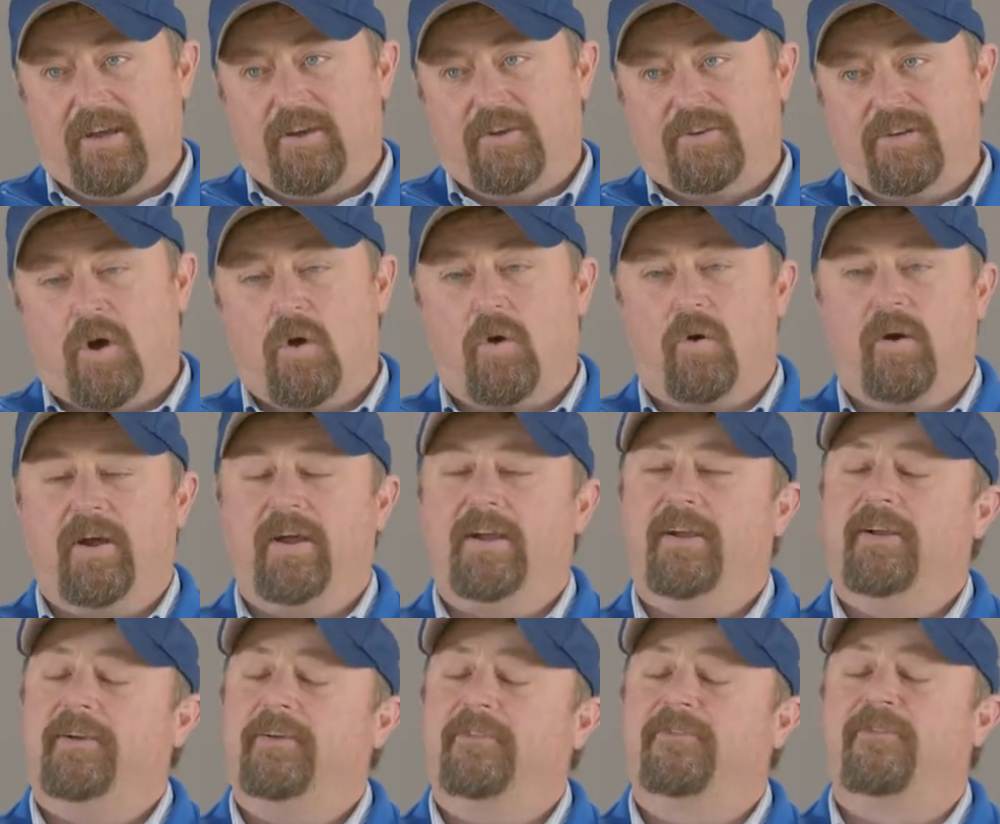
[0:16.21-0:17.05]
So,
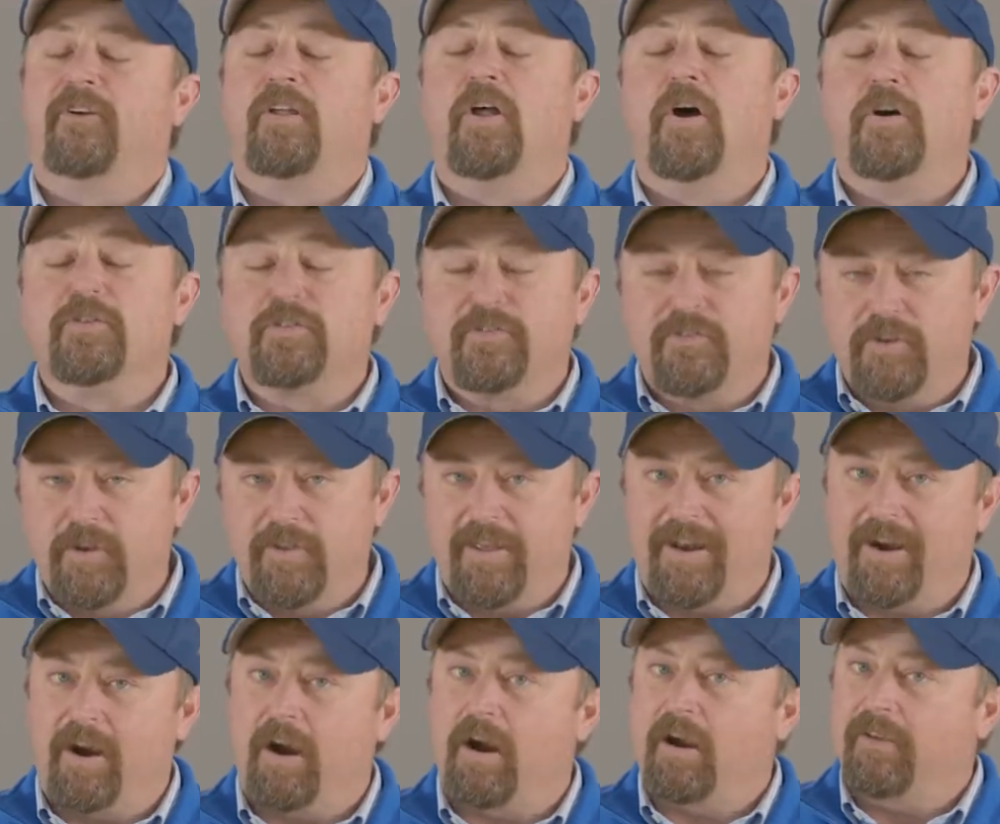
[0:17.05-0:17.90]
for those of you
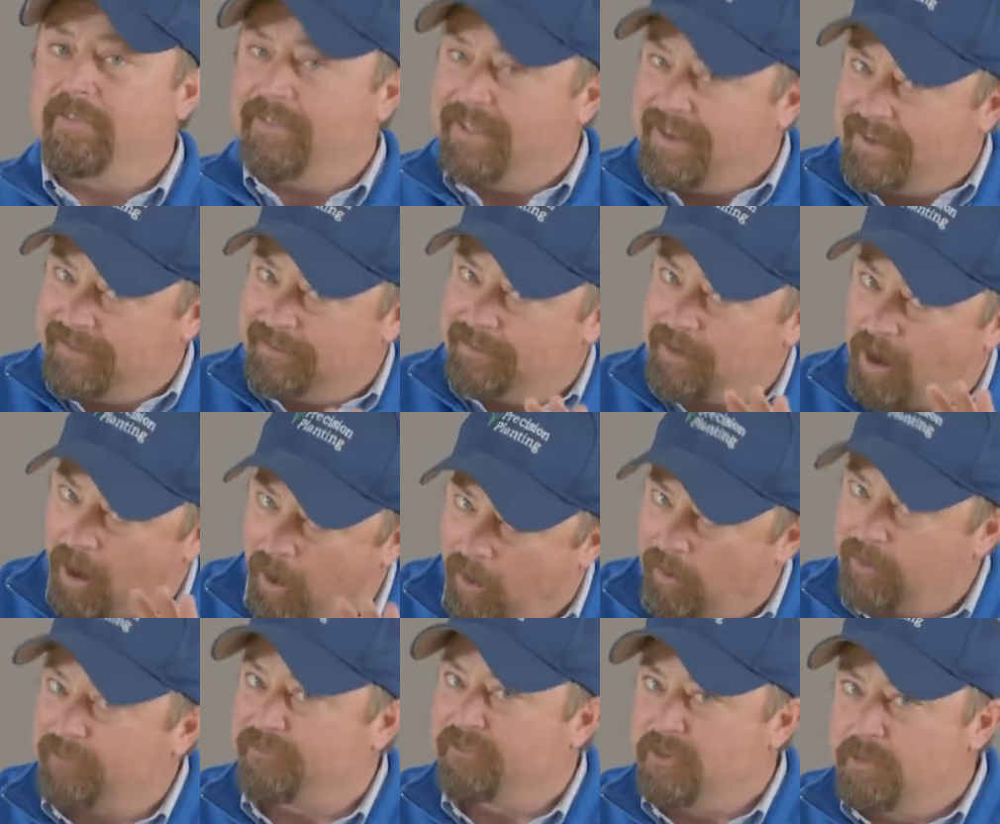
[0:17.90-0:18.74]
that, are, that
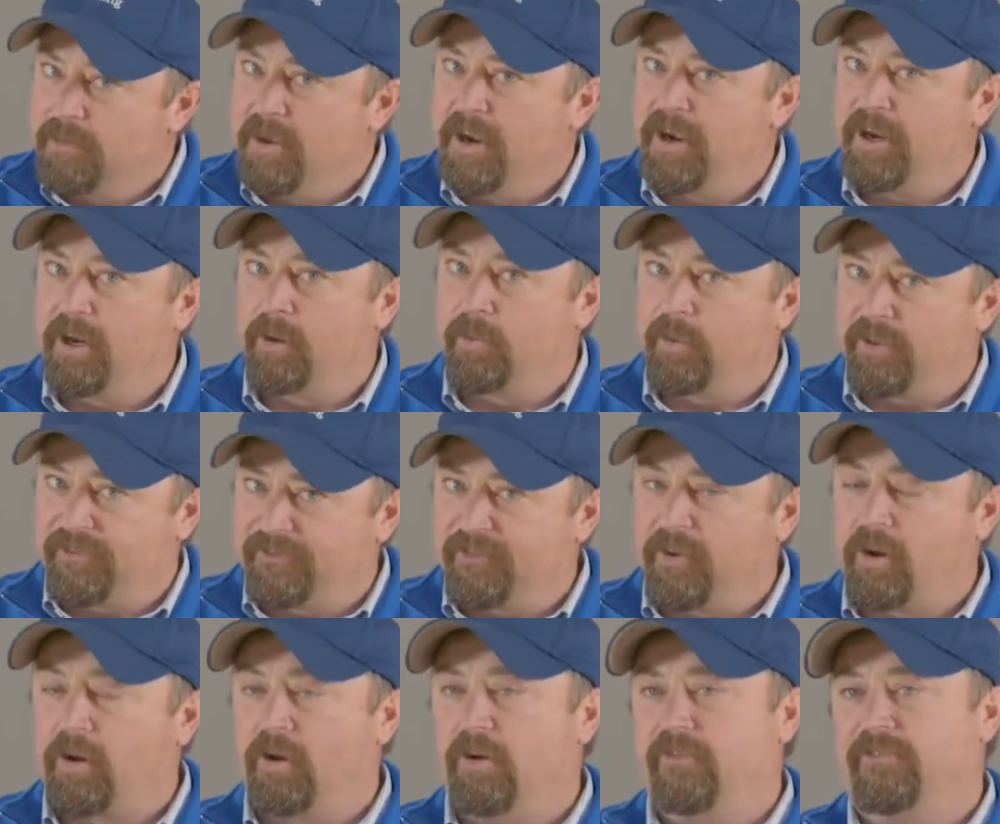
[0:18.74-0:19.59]
aren't familiar with
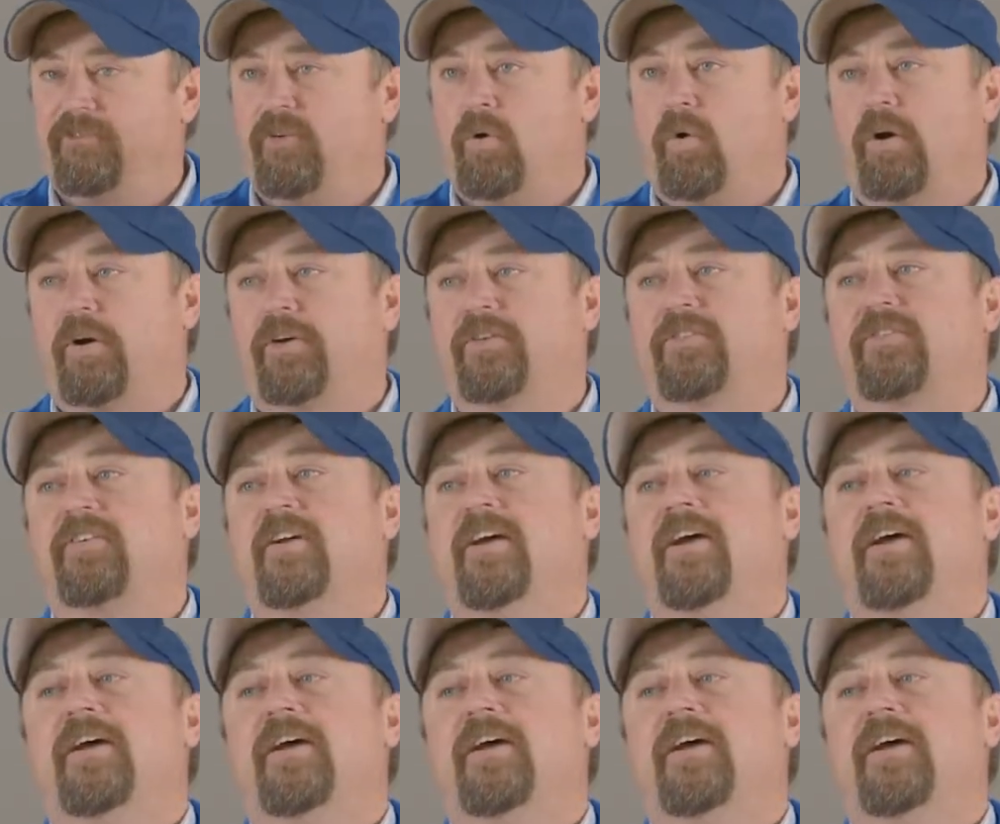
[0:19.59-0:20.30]
Furrow Force,